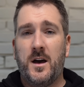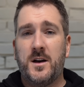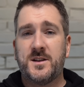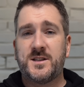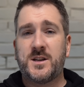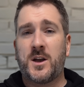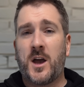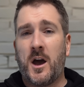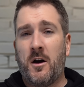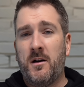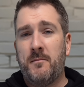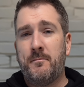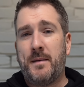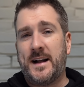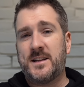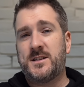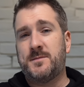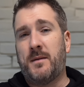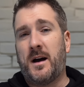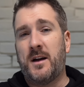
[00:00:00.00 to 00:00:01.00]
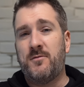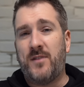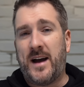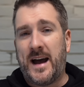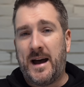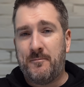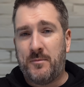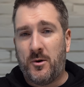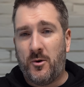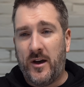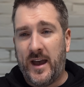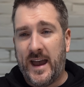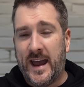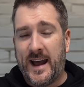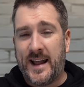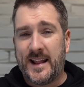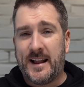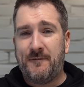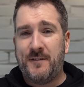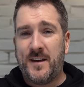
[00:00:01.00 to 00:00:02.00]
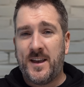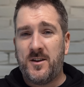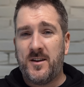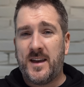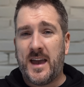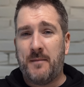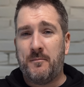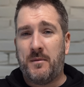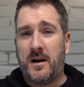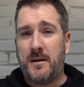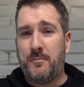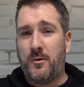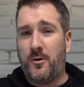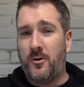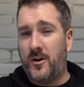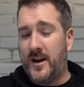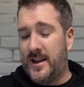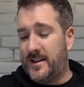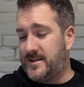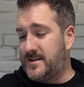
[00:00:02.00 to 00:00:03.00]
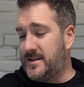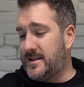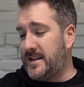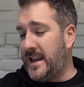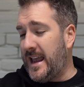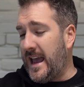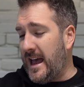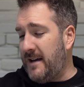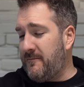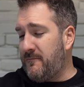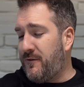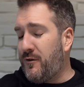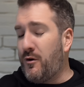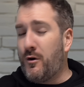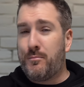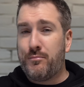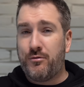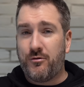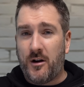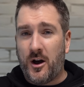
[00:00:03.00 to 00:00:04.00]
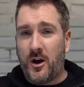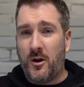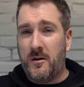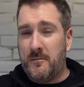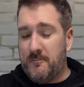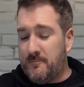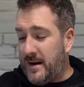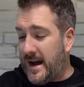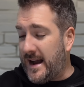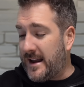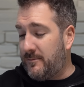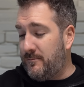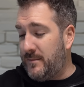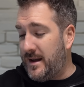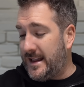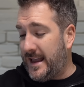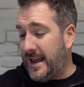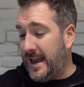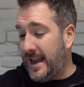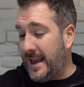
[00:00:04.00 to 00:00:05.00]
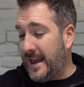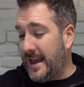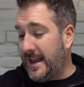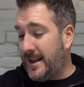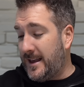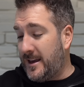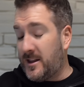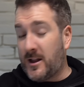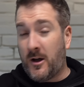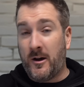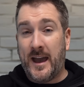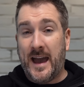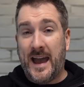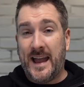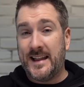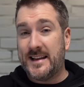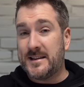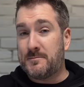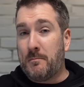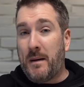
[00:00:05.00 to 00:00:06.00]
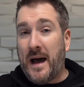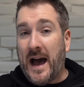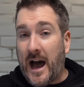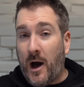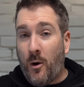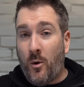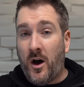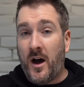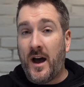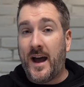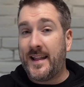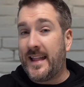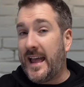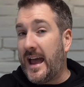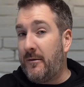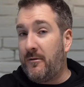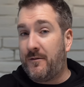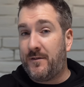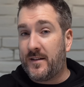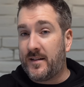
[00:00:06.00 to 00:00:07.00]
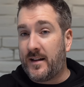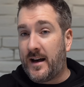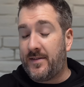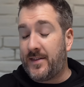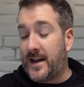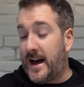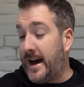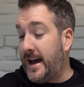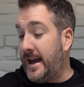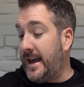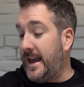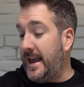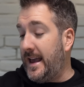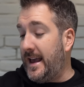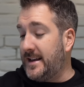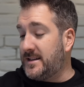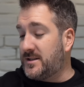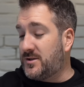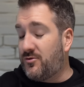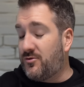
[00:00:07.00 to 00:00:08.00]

So going back to my ramble here, and I think you get my point. The M4 Pro Mac Mini, you know, in its power and everything like that, is